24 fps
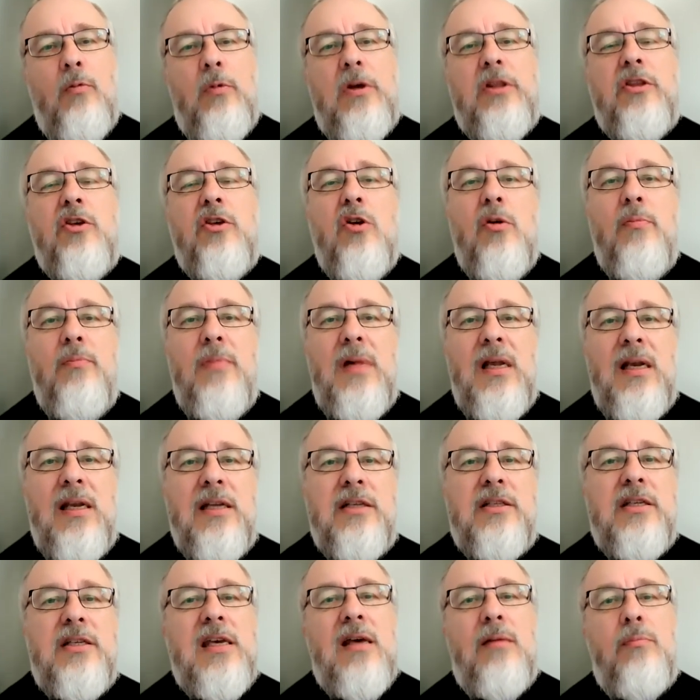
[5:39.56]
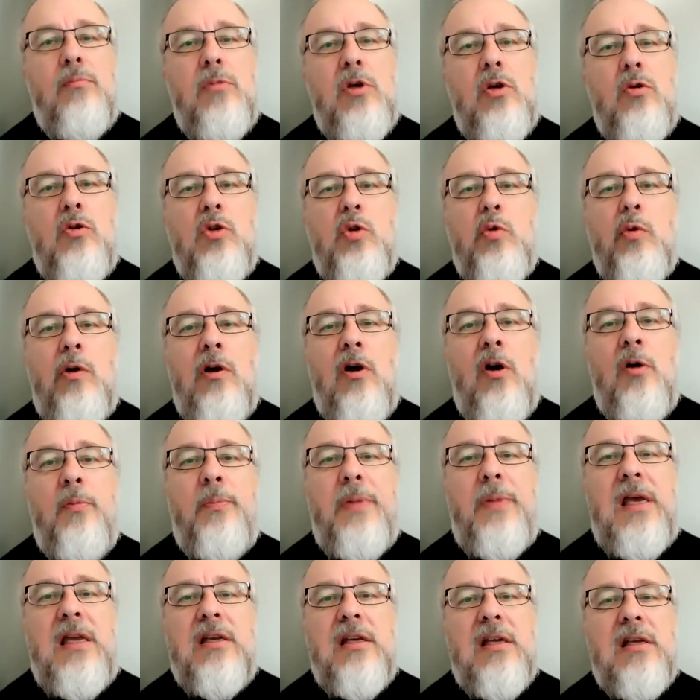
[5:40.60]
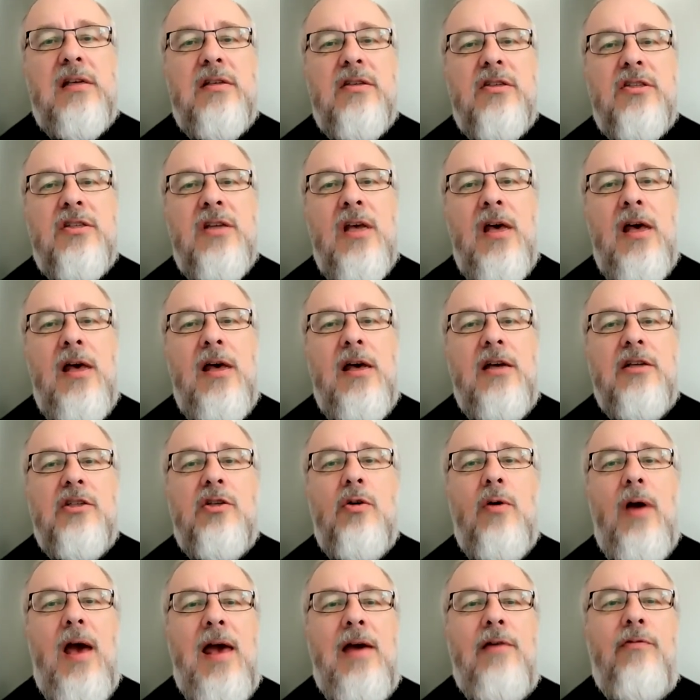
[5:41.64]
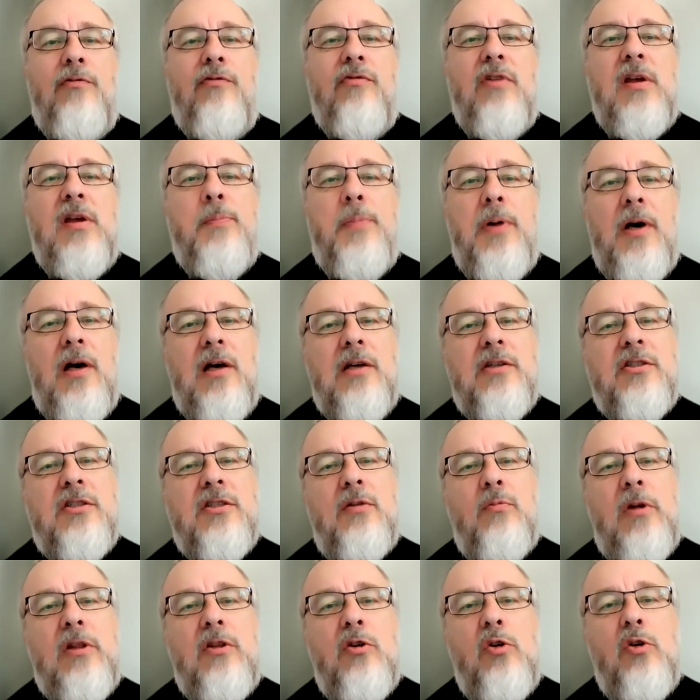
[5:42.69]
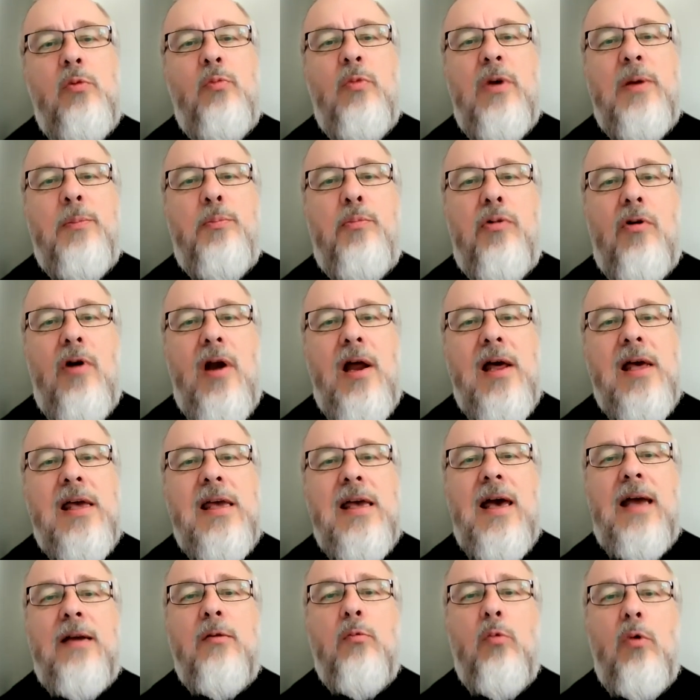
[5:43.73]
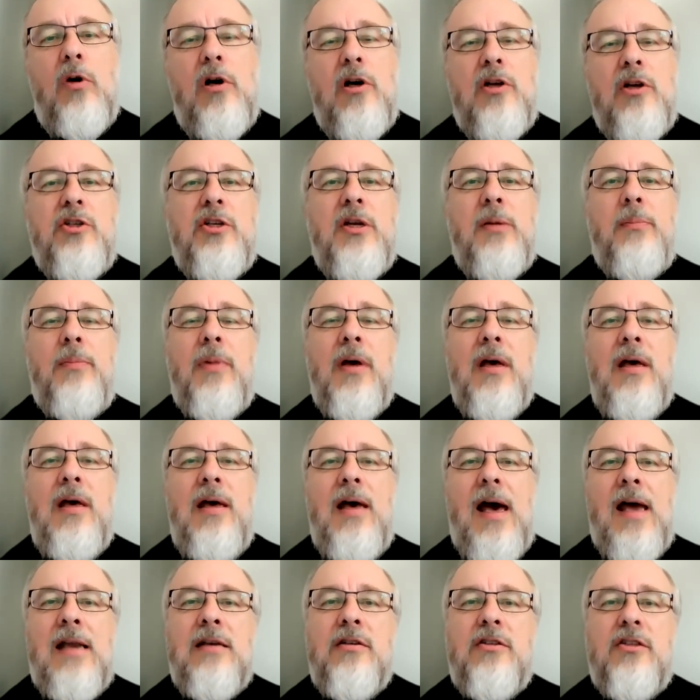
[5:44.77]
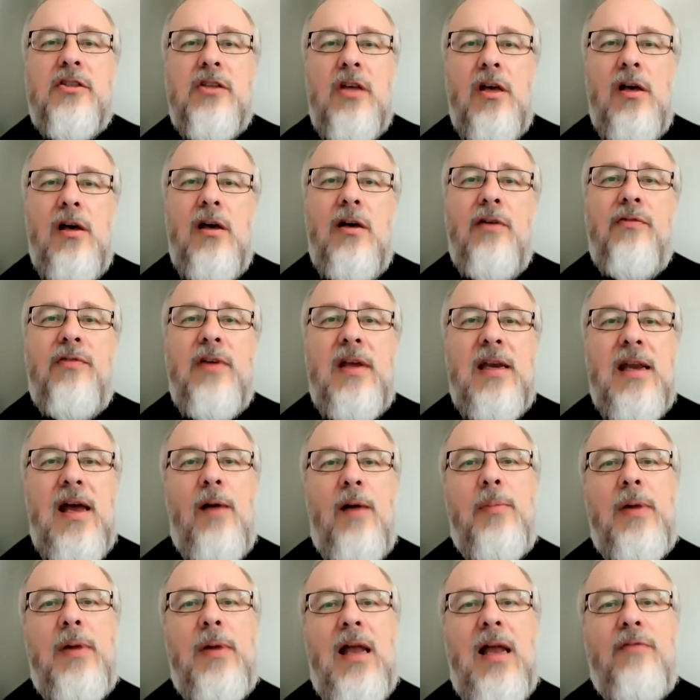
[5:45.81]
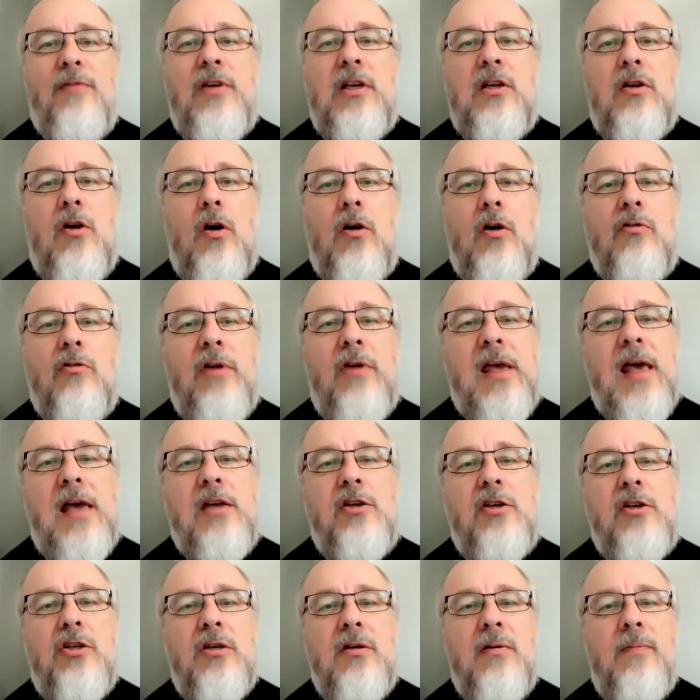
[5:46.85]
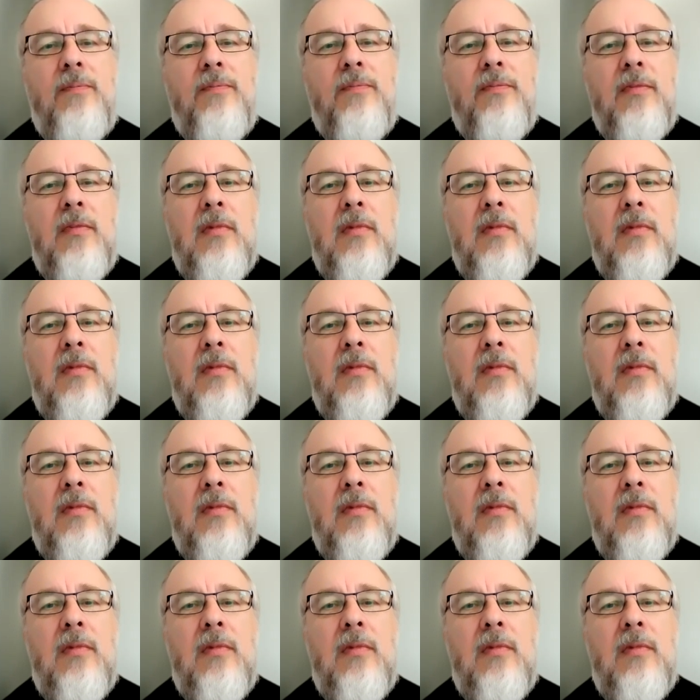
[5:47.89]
with humility and mutual obedience, to every person with whom we pray and worship and serve in our beloved congregation.